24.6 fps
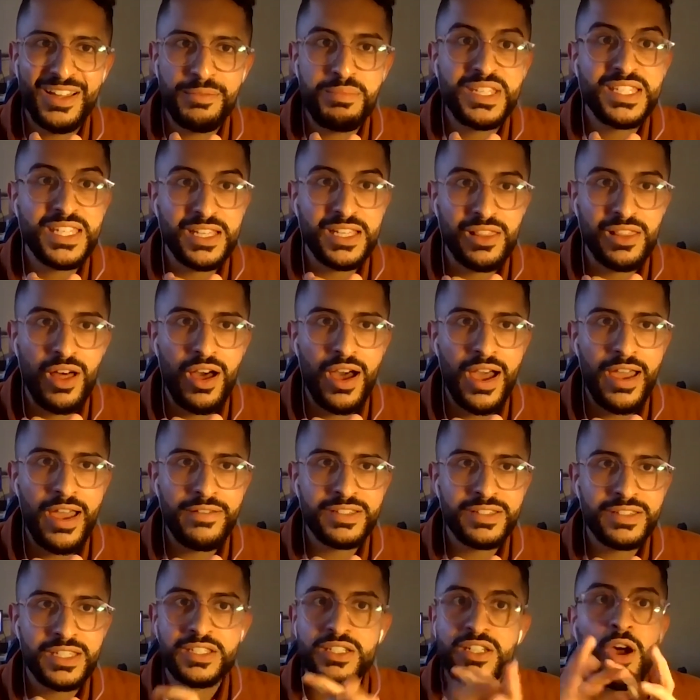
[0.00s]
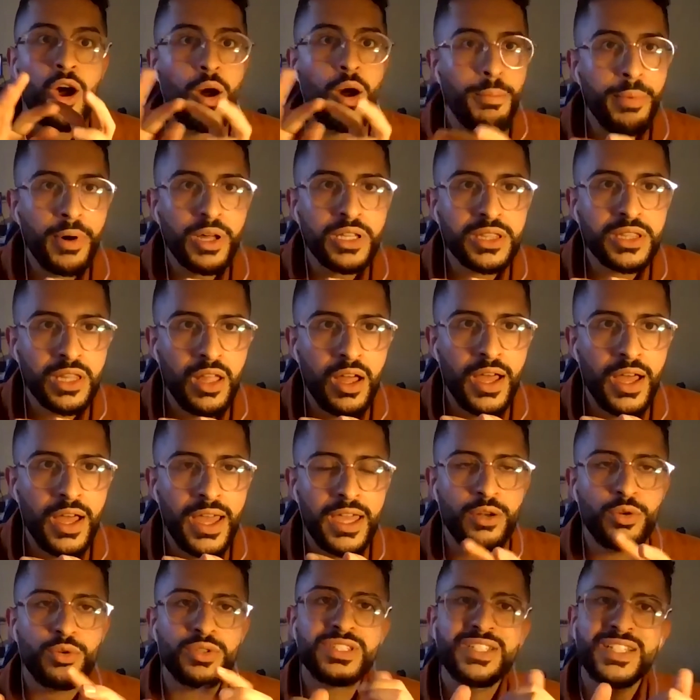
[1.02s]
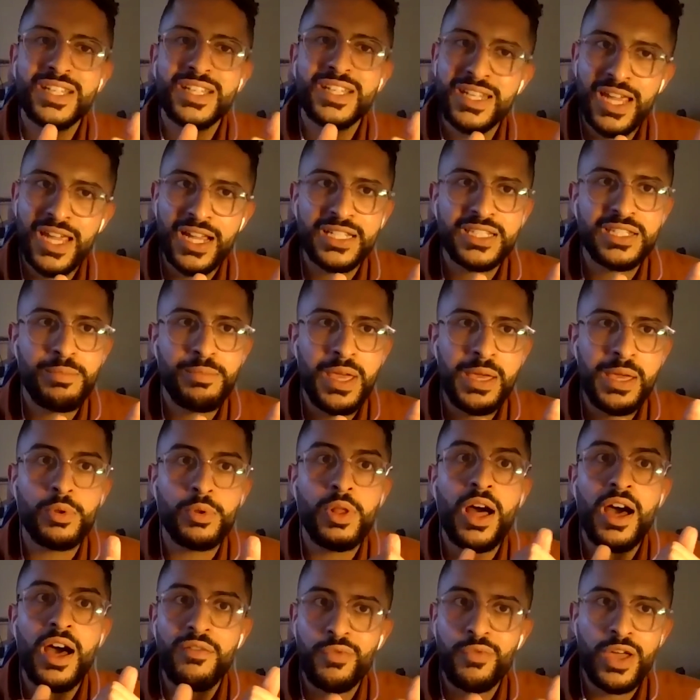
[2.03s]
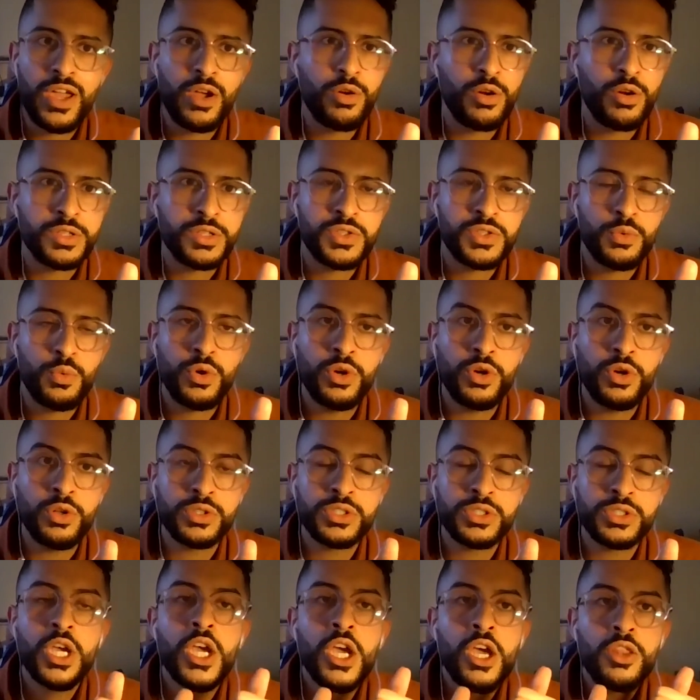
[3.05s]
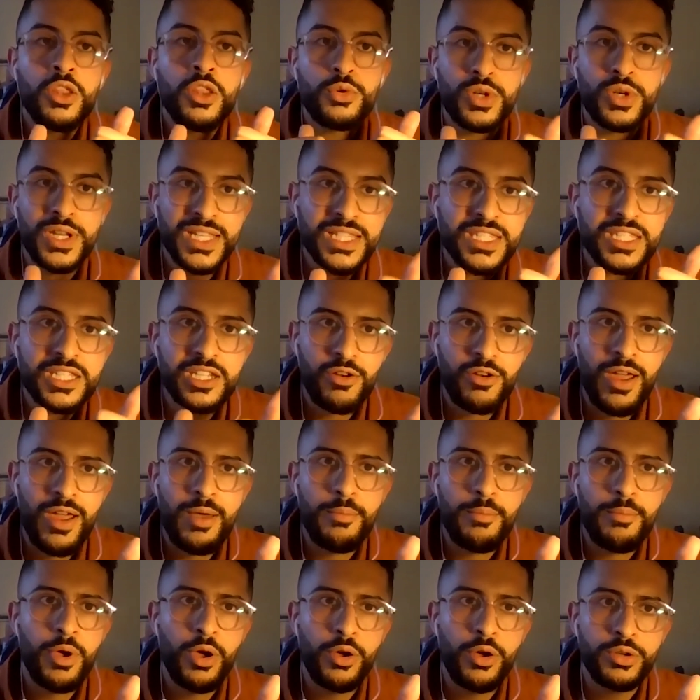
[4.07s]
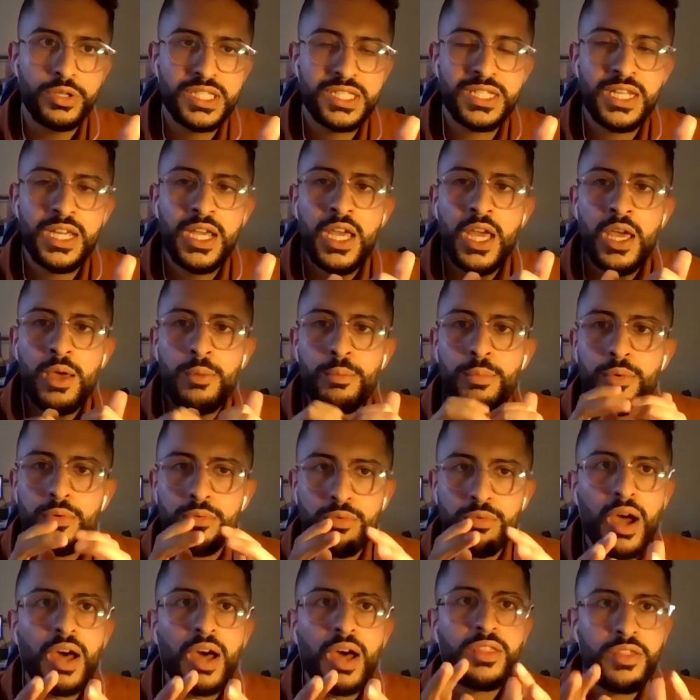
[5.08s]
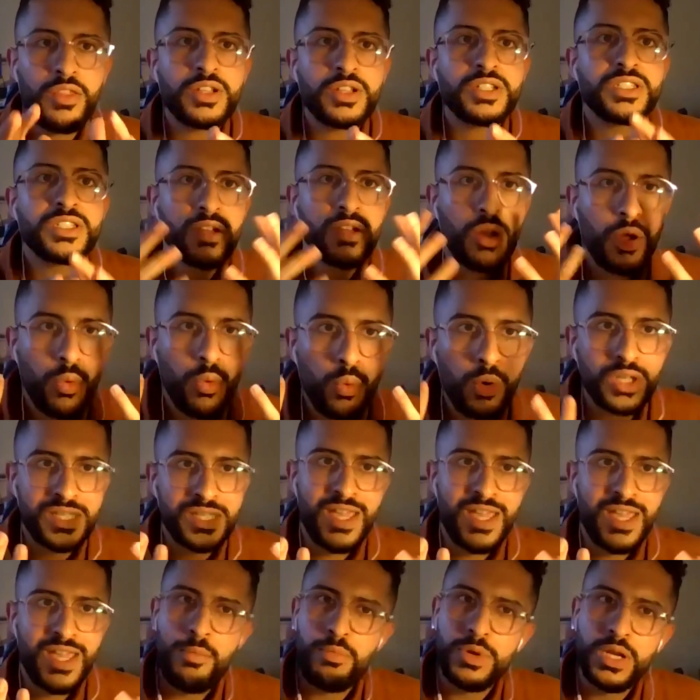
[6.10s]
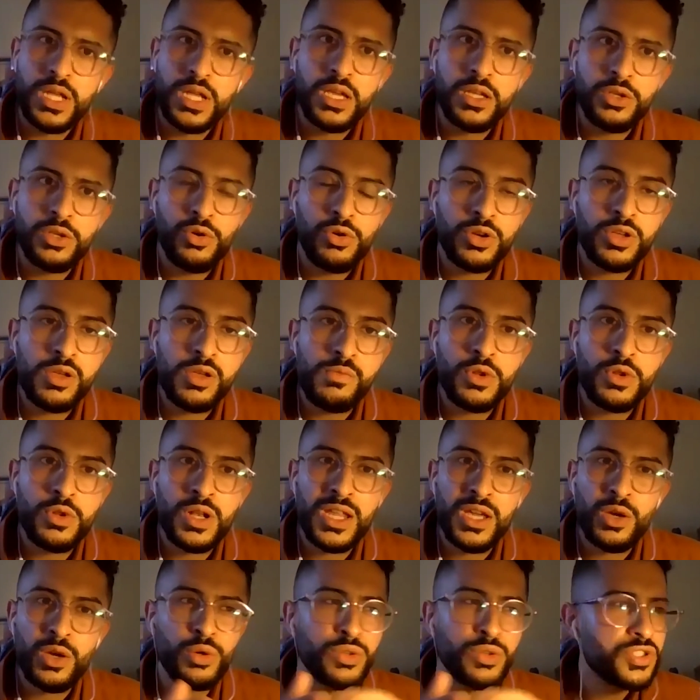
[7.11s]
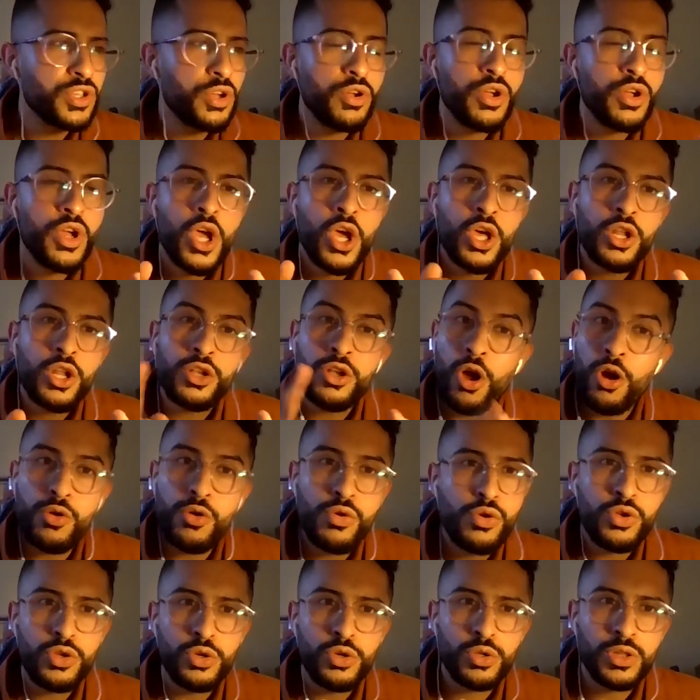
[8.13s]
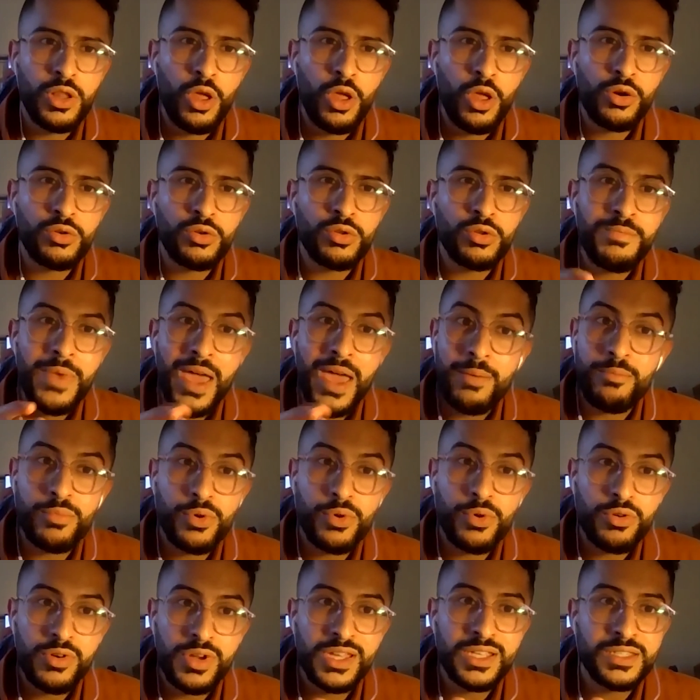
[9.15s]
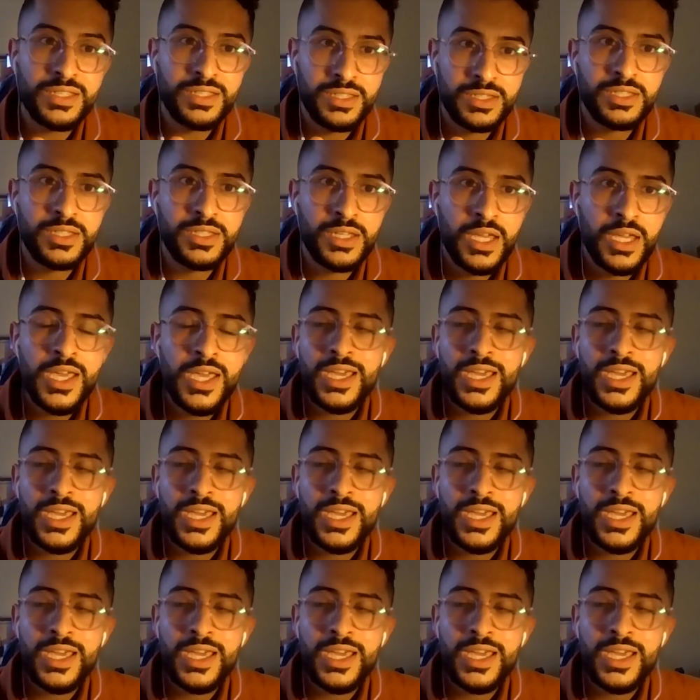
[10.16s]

busy lives, is to hop online or to connect to people halfway across the world through an Instagram post, rather than to know what's happening in your community. Also, who your local member is.